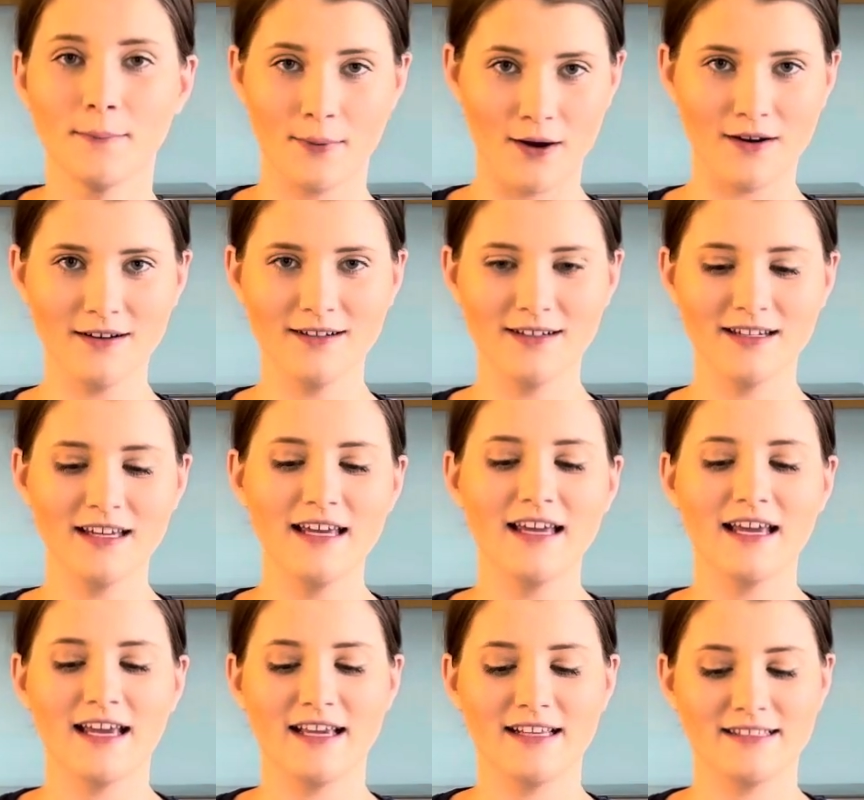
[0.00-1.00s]
part
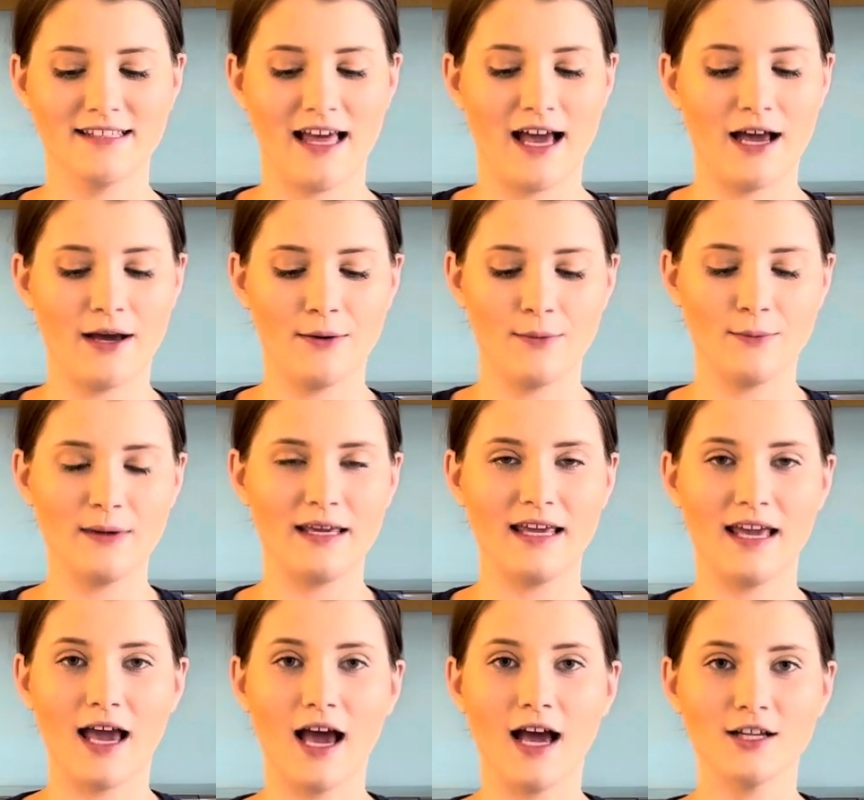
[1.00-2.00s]
is that
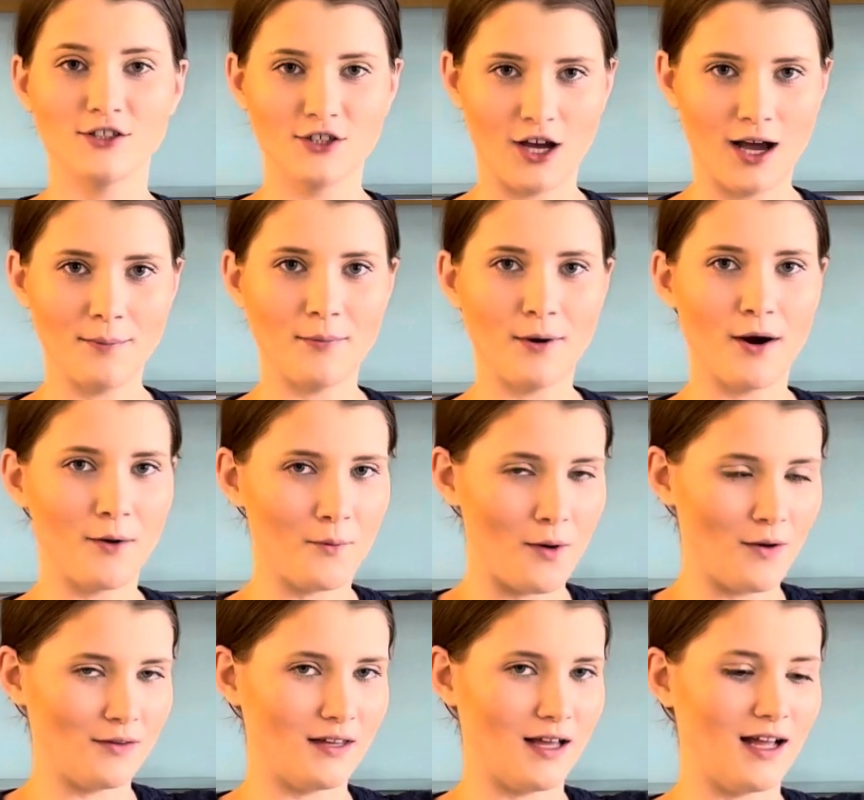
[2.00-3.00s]
we chop our
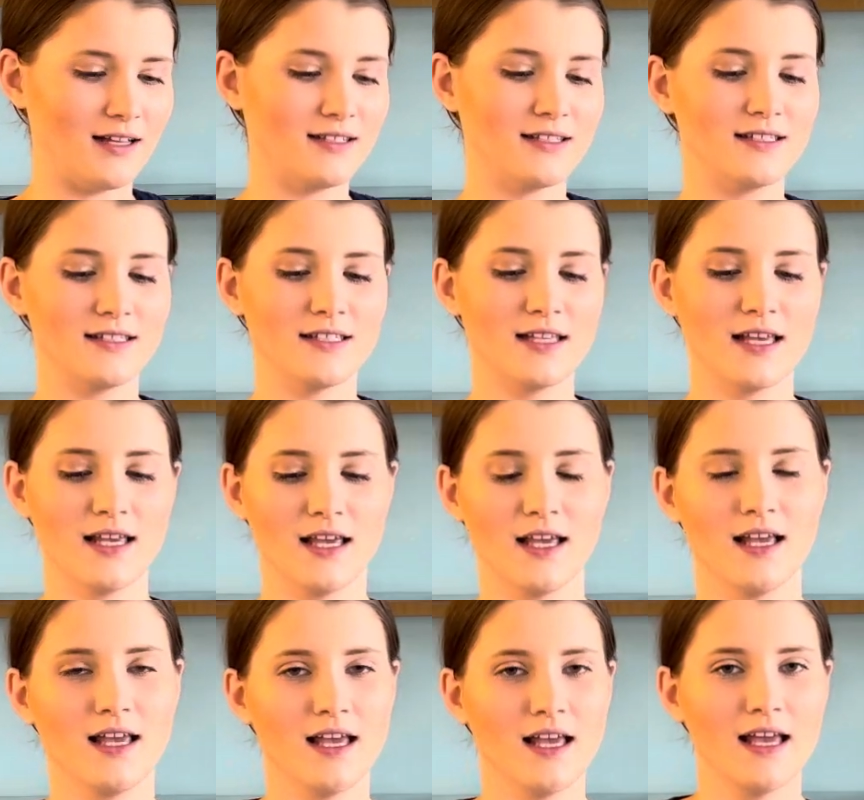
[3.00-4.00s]
walnuts.
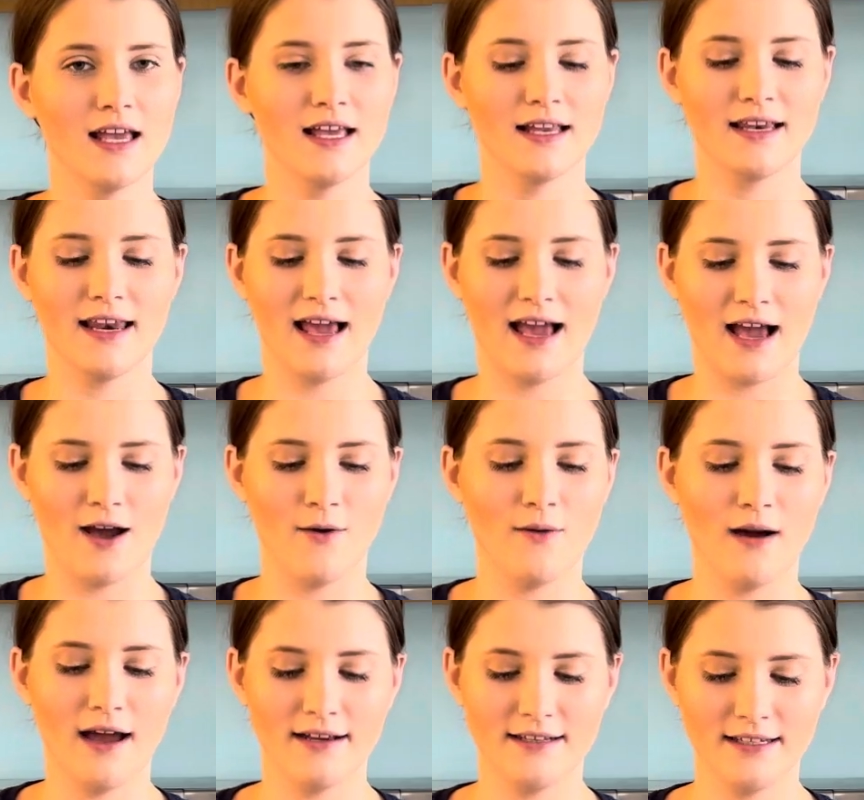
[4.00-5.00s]
Now,
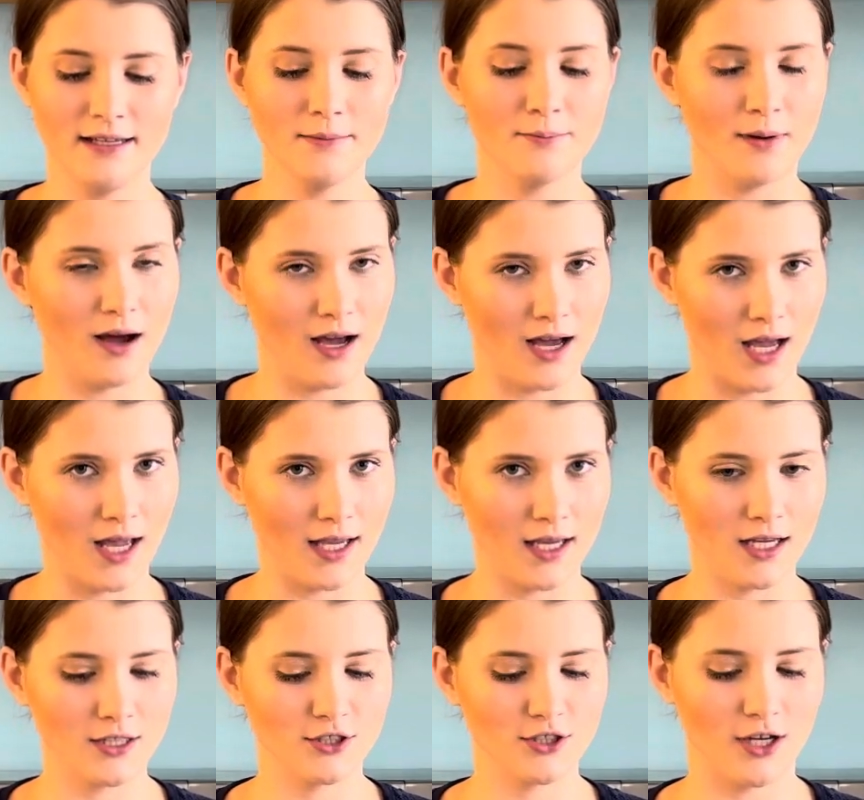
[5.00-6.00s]
I did buy
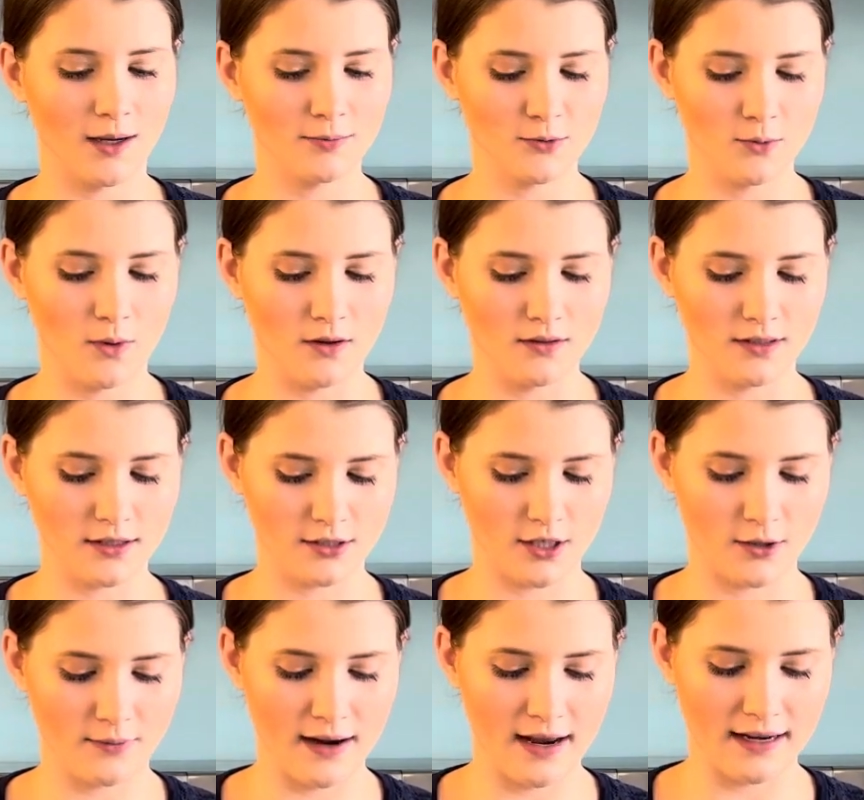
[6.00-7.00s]
chopped walnuts
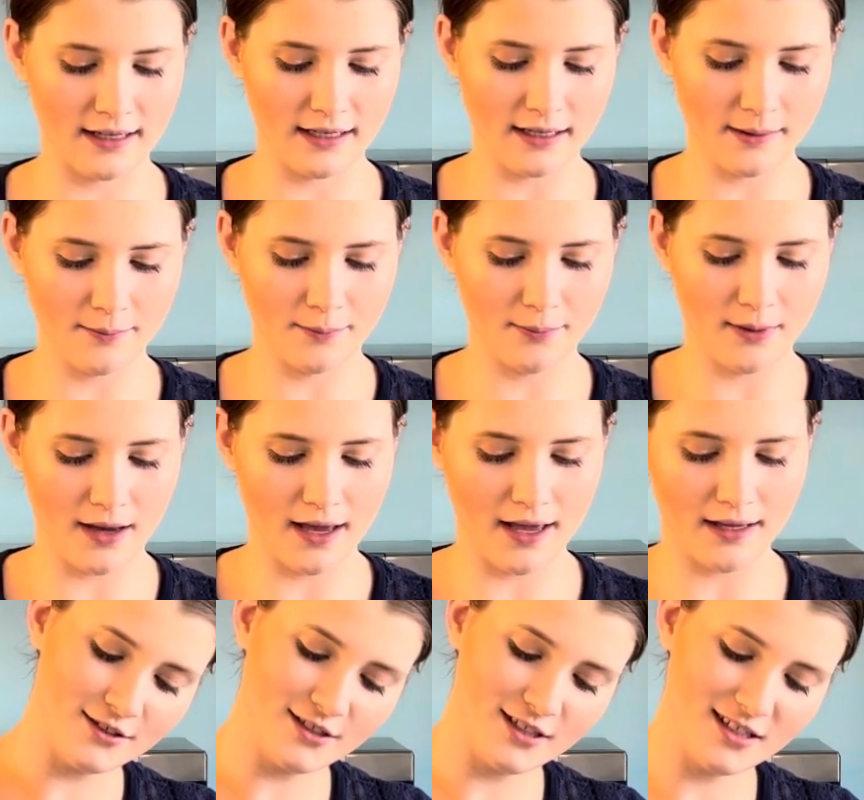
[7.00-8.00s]
already, but
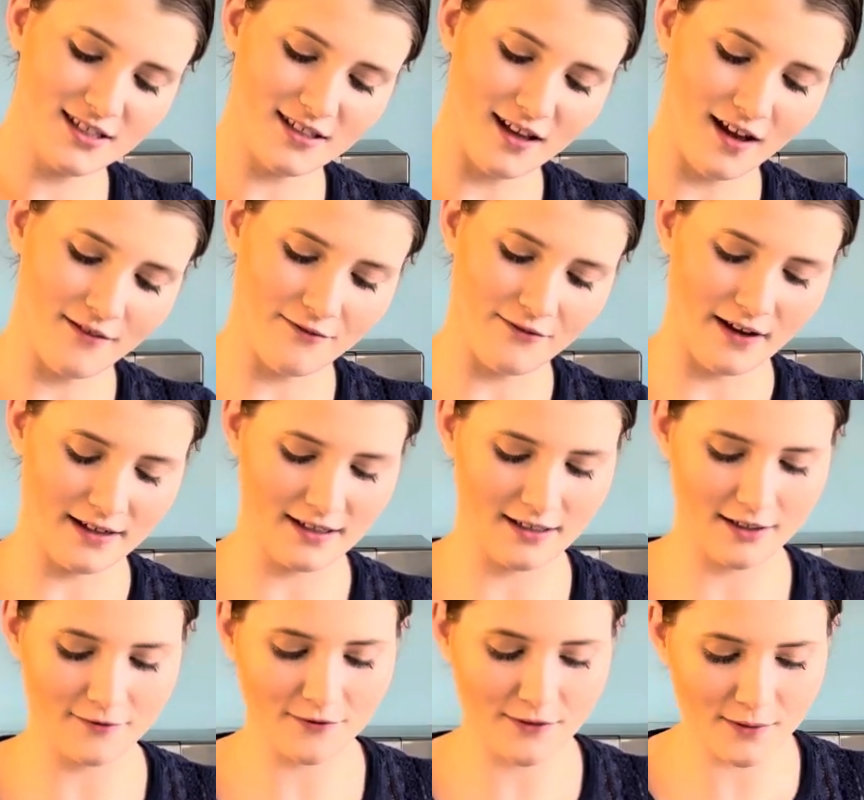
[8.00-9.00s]
they're just not fine
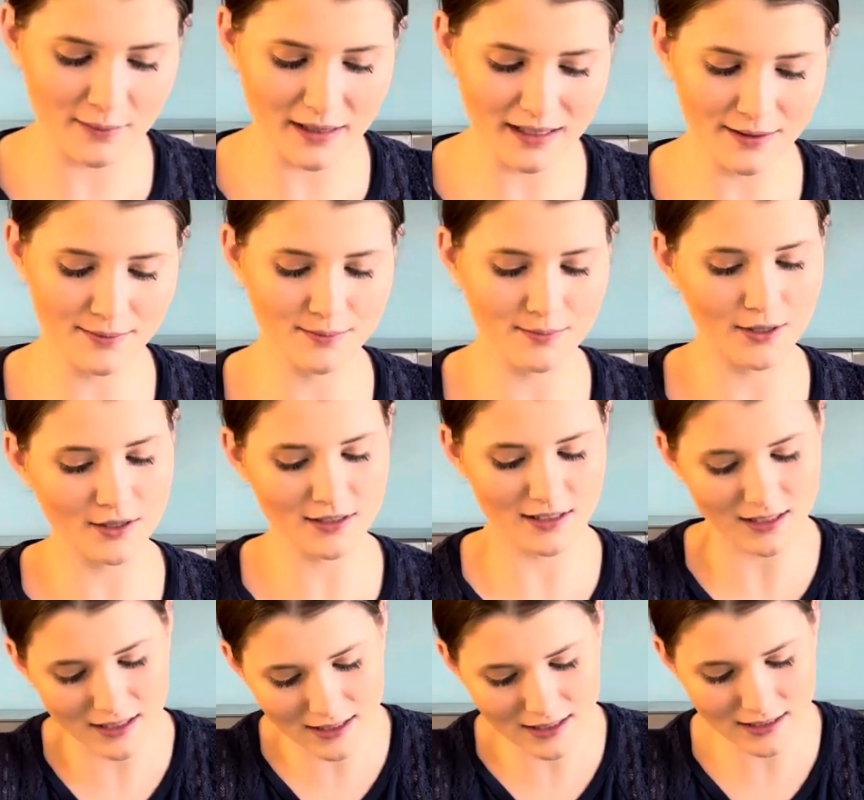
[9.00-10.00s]
enough for me
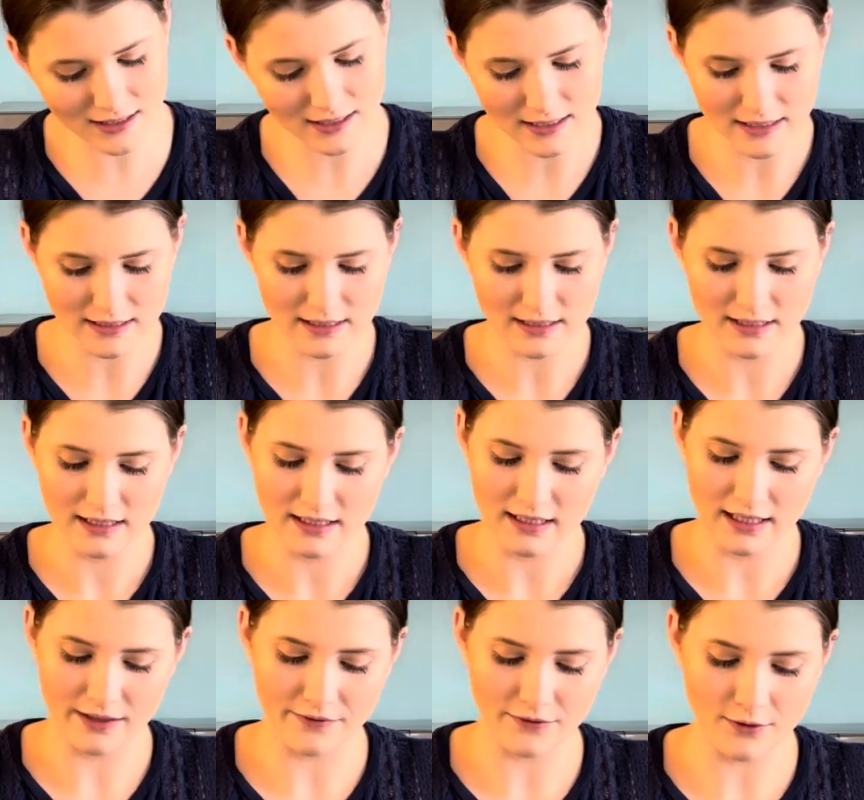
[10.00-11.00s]
personally.
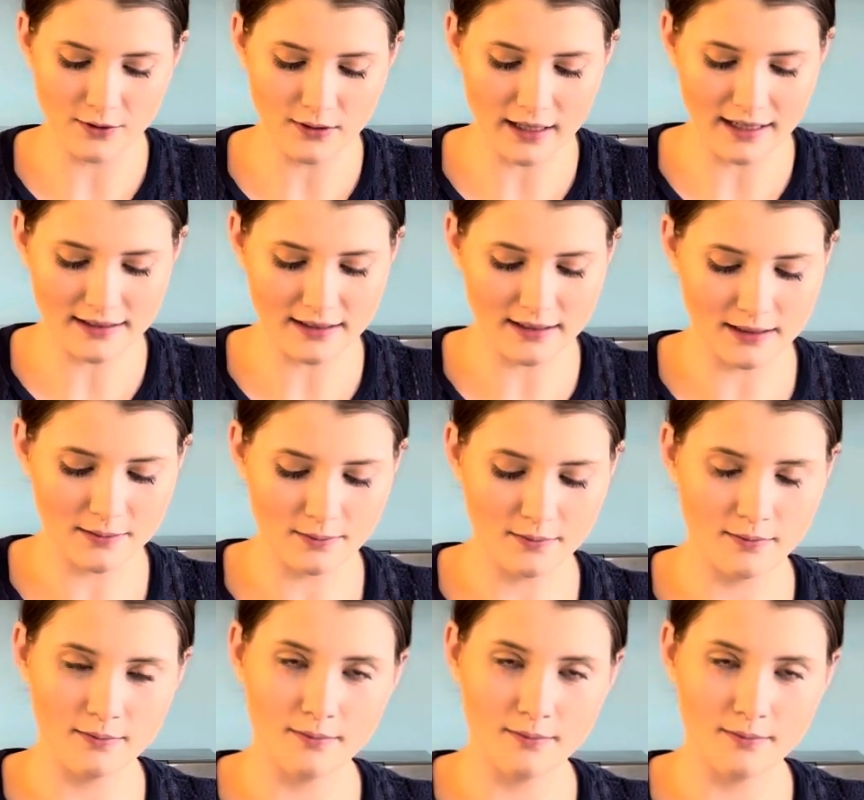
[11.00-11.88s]
If you like them